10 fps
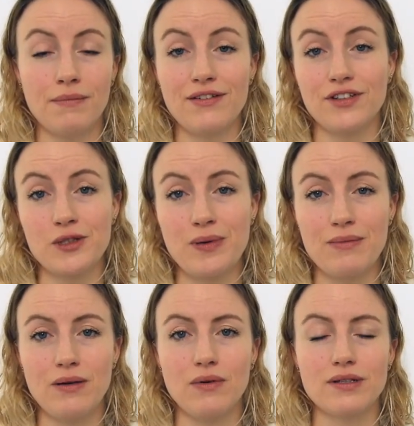My first
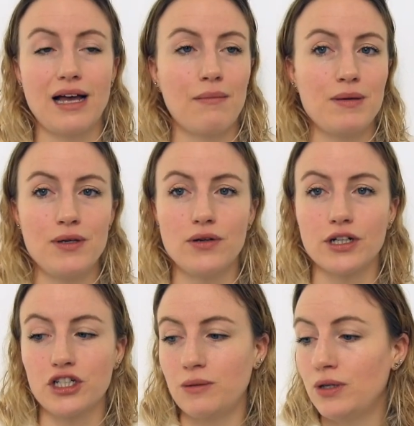baby was a happy
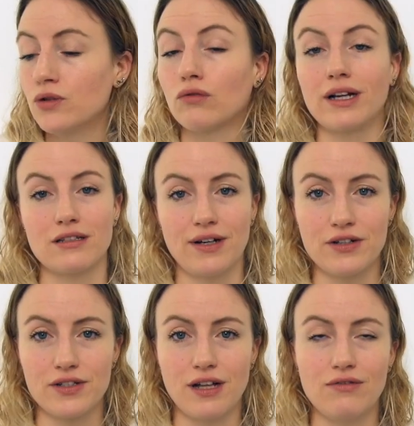puker. She puked rings around
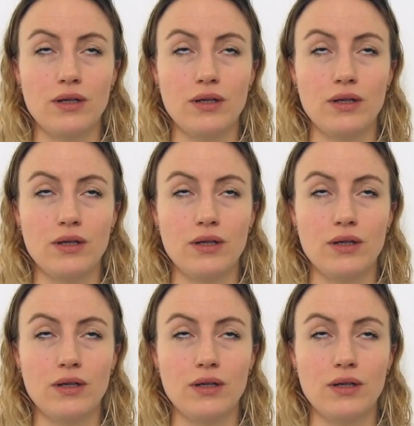herself.